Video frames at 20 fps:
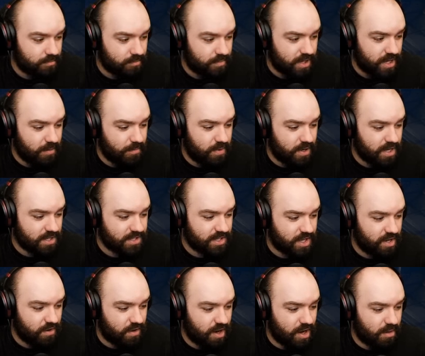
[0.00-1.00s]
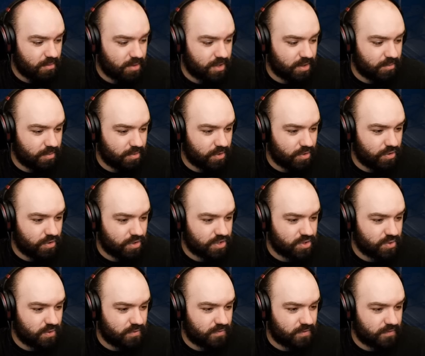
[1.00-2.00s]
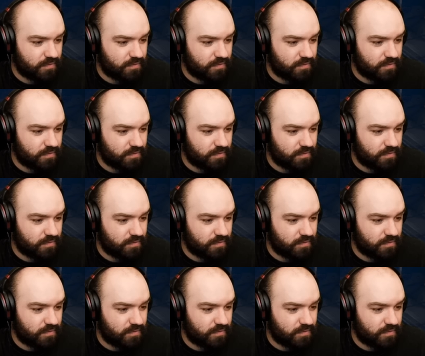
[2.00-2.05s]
Bypassing your armor, the blow knocks you off